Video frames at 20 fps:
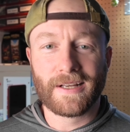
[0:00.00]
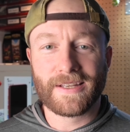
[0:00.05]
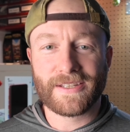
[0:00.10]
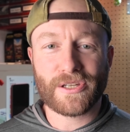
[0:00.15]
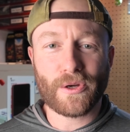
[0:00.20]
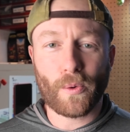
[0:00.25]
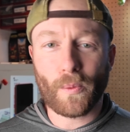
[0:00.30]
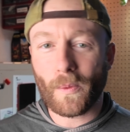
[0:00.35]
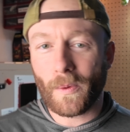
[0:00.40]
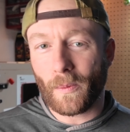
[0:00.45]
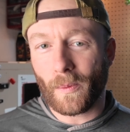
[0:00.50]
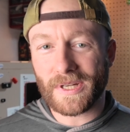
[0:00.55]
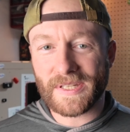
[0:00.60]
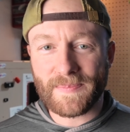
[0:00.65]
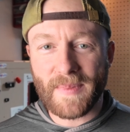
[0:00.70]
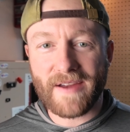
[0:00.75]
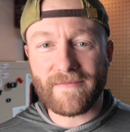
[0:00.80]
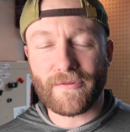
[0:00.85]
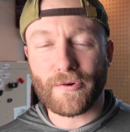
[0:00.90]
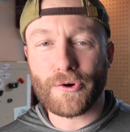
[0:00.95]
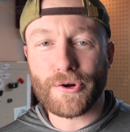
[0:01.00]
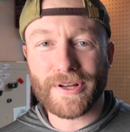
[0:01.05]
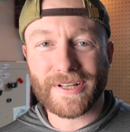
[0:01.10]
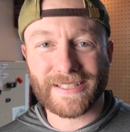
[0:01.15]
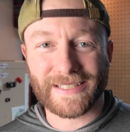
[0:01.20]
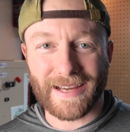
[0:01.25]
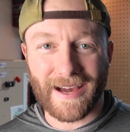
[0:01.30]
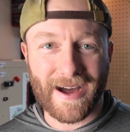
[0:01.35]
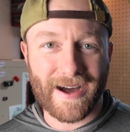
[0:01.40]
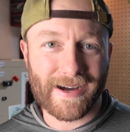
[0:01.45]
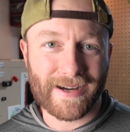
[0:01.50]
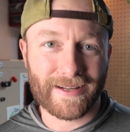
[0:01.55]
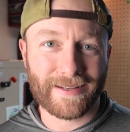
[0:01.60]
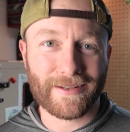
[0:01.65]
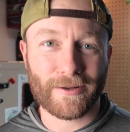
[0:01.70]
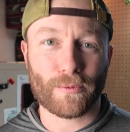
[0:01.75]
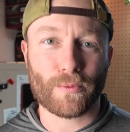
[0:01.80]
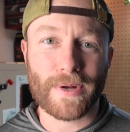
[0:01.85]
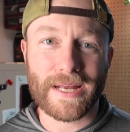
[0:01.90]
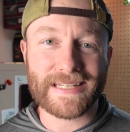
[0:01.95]
So what's my verdict
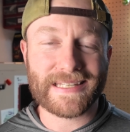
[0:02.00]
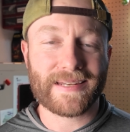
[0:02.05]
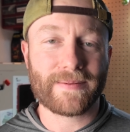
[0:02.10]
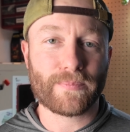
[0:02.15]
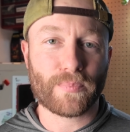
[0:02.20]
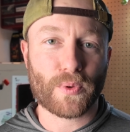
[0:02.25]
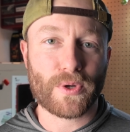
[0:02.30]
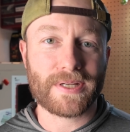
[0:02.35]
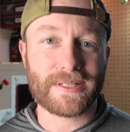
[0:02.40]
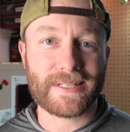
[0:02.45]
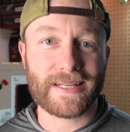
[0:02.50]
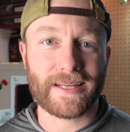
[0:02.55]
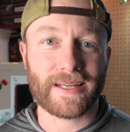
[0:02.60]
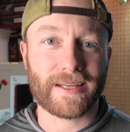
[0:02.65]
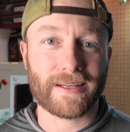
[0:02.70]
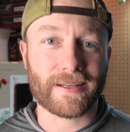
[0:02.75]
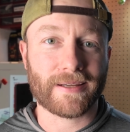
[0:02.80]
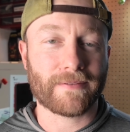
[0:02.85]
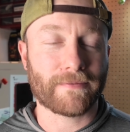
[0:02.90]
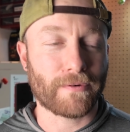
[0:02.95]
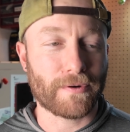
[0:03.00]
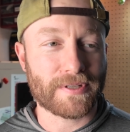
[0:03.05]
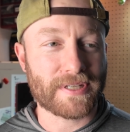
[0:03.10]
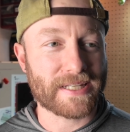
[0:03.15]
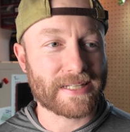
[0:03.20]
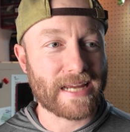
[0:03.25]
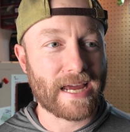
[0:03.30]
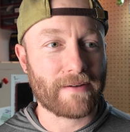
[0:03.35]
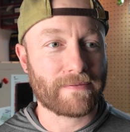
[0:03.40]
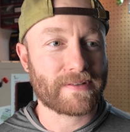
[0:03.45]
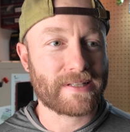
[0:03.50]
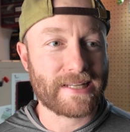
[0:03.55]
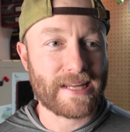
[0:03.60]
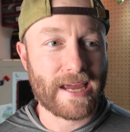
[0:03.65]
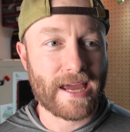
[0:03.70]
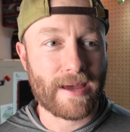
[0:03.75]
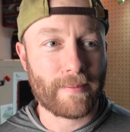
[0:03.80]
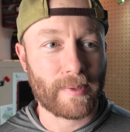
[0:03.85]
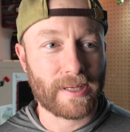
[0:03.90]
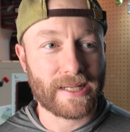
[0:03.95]
on resin printing versus
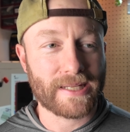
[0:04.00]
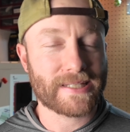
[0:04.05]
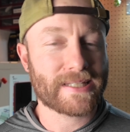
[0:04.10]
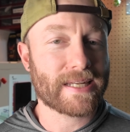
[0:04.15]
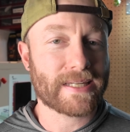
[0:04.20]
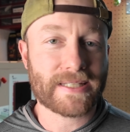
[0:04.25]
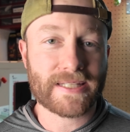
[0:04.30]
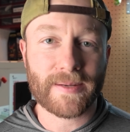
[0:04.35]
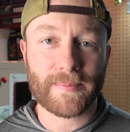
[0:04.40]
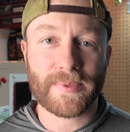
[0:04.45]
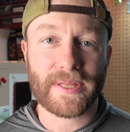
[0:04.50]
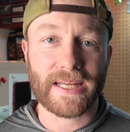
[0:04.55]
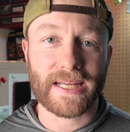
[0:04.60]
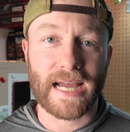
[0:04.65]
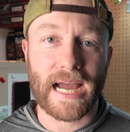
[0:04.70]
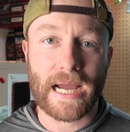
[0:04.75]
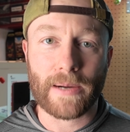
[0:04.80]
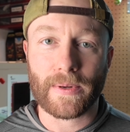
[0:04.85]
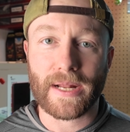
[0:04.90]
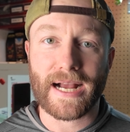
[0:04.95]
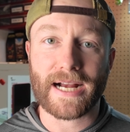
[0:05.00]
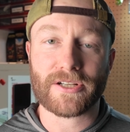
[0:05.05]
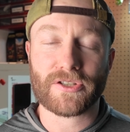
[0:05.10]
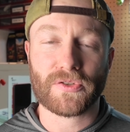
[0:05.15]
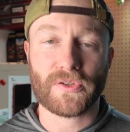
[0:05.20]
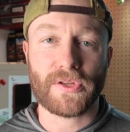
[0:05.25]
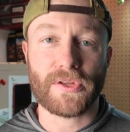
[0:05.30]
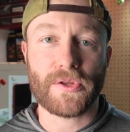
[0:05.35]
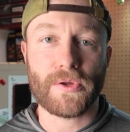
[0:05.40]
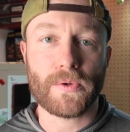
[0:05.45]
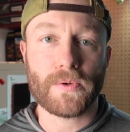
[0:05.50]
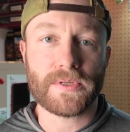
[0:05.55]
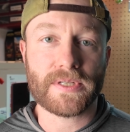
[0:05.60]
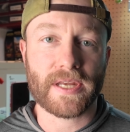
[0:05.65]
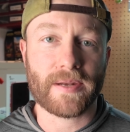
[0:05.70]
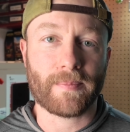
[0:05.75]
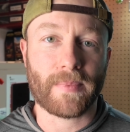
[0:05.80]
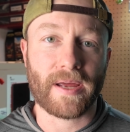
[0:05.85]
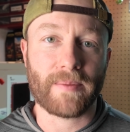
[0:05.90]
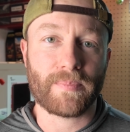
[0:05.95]
FDM, and is this something I would actually use
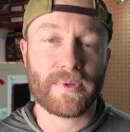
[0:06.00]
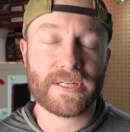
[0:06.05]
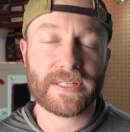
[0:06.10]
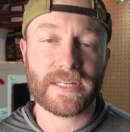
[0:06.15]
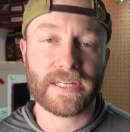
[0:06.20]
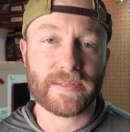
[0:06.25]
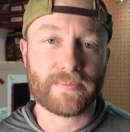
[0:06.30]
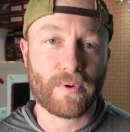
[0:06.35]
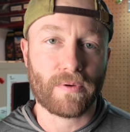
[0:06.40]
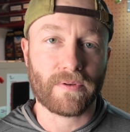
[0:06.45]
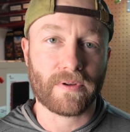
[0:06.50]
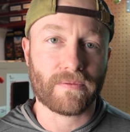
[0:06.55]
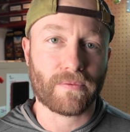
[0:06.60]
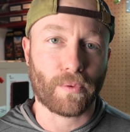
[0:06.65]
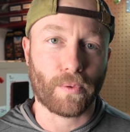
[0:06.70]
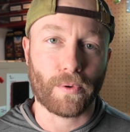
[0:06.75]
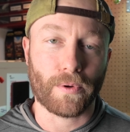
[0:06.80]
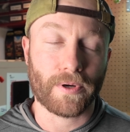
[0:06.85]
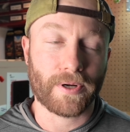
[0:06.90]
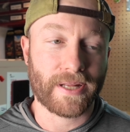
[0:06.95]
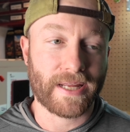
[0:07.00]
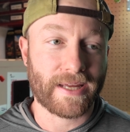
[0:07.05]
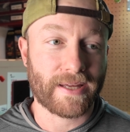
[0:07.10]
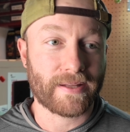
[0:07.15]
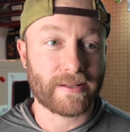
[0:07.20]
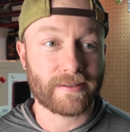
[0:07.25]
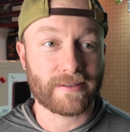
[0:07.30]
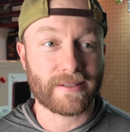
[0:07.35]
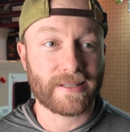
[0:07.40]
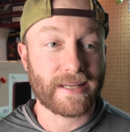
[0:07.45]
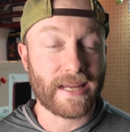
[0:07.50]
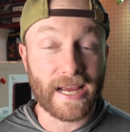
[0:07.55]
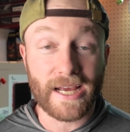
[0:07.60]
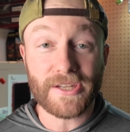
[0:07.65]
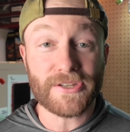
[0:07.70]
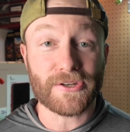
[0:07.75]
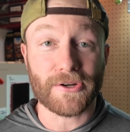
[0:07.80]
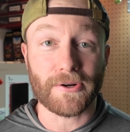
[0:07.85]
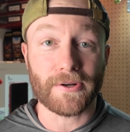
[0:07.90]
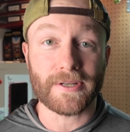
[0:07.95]
in my business moving forward? And the
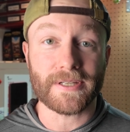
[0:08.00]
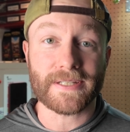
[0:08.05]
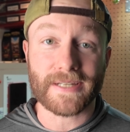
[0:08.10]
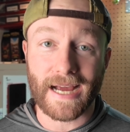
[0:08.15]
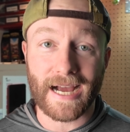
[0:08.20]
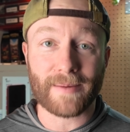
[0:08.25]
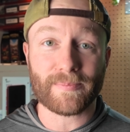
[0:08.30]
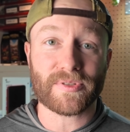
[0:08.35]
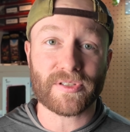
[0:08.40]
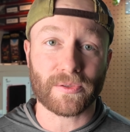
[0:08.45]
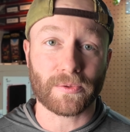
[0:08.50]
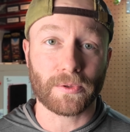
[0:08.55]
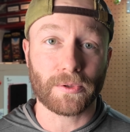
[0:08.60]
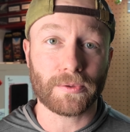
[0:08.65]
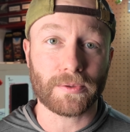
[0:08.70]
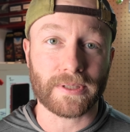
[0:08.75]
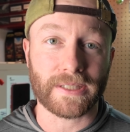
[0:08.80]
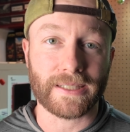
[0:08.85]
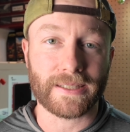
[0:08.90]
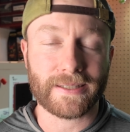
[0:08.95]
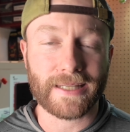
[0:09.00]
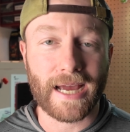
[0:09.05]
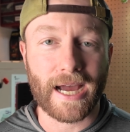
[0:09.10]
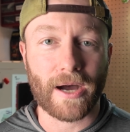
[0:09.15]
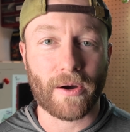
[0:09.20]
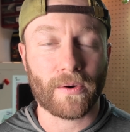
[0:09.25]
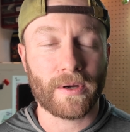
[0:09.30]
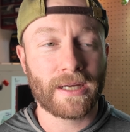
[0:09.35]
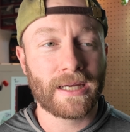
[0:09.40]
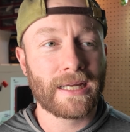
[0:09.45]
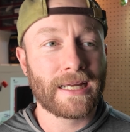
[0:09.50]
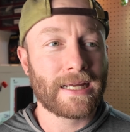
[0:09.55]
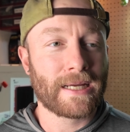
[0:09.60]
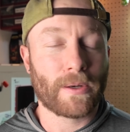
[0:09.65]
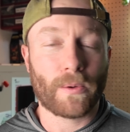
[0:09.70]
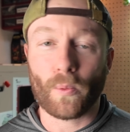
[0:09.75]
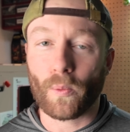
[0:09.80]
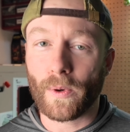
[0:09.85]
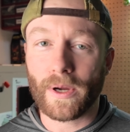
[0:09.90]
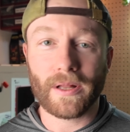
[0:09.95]
answer is absolutely. Now,
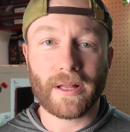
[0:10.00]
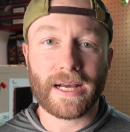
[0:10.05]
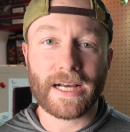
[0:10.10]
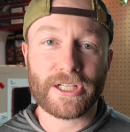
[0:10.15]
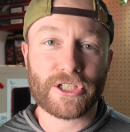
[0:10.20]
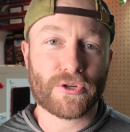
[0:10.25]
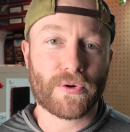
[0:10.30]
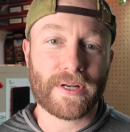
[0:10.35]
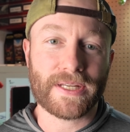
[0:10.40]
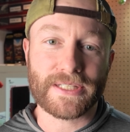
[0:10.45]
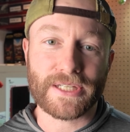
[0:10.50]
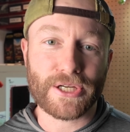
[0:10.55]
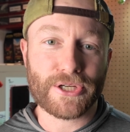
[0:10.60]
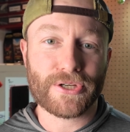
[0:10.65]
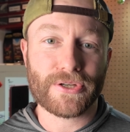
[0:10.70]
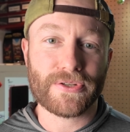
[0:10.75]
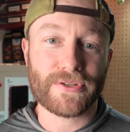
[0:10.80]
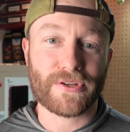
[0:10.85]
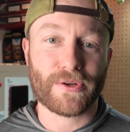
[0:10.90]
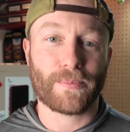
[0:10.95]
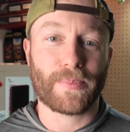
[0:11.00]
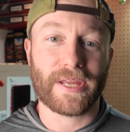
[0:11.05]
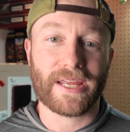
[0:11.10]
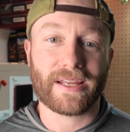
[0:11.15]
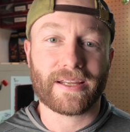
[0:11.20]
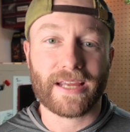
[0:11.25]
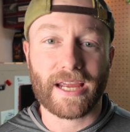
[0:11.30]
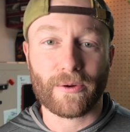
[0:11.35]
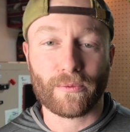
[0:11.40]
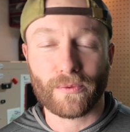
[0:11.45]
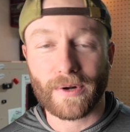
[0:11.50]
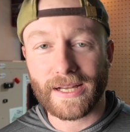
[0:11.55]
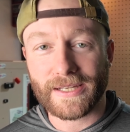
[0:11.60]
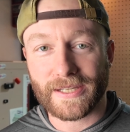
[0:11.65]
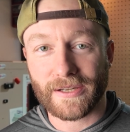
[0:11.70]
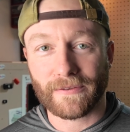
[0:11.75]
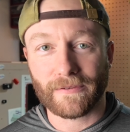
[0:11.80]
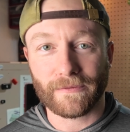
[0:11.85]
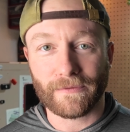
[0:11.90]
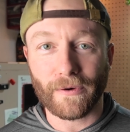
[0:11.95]
will I transition to being a
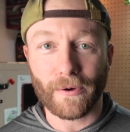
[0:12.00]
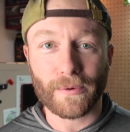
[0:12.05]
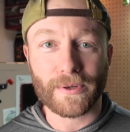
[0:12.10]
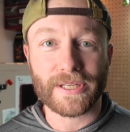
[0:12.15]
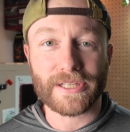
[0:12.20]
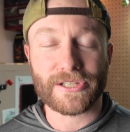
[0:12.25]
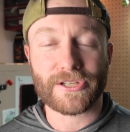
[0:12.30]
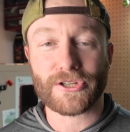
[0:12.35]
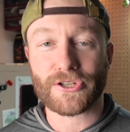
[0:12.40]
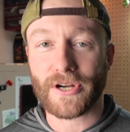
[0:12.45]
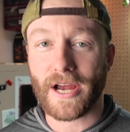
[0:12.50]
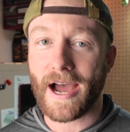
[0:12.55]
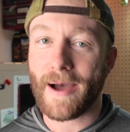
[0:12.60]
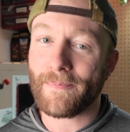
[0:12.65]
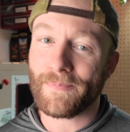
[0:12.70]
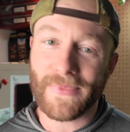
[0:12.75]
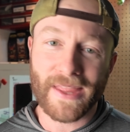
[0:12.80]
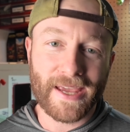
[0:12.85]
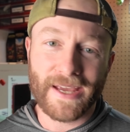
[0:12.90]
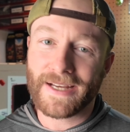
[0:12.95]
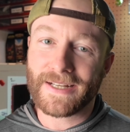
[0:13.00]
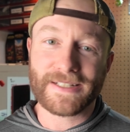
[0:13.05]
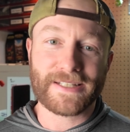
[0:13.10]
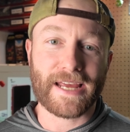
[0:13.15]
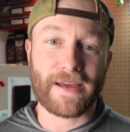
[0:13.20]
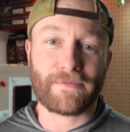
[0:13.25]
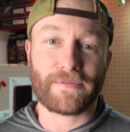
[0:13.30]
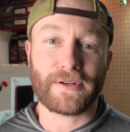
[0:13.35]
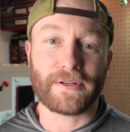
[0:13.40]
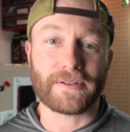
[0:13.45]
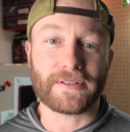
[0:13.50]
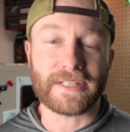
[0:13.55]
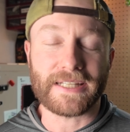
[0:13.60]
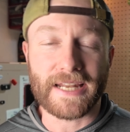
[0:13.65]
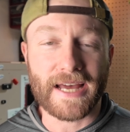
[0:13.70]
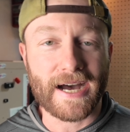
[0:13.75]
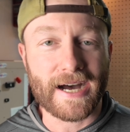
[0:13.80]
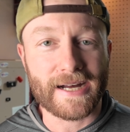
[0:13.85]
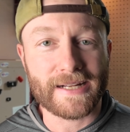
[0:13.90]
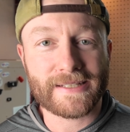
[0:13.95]
resin-focused shop? Definitely
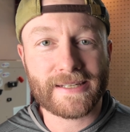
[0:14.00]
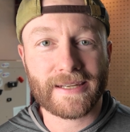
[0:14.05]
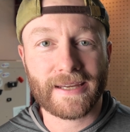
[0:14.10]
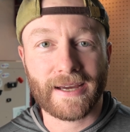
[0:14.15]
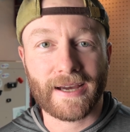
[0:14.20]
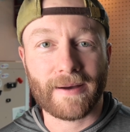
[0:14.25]
not.